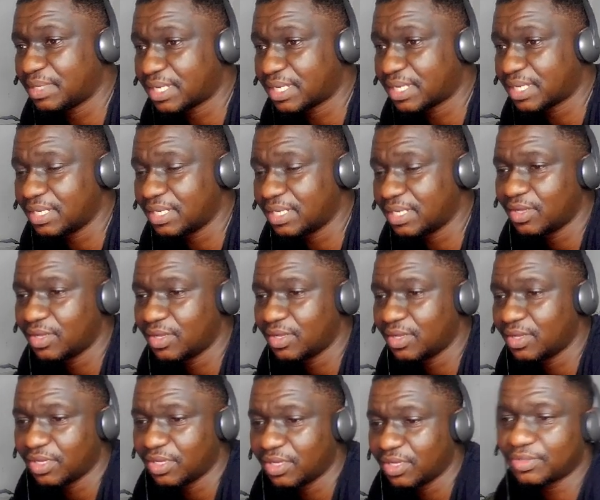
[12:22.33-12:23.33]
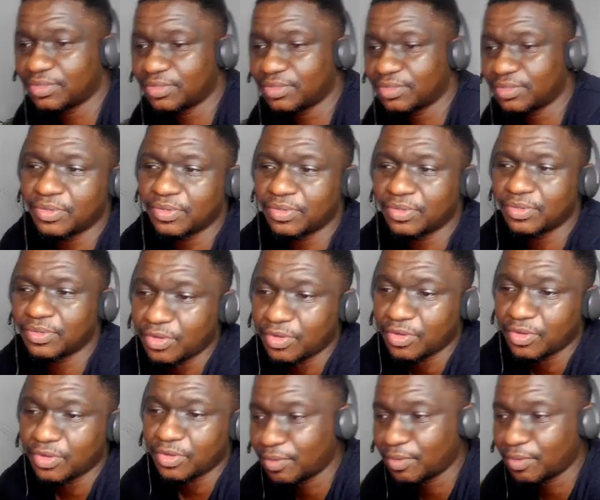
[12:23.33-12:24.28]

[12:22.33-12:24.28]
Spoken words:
into your BI.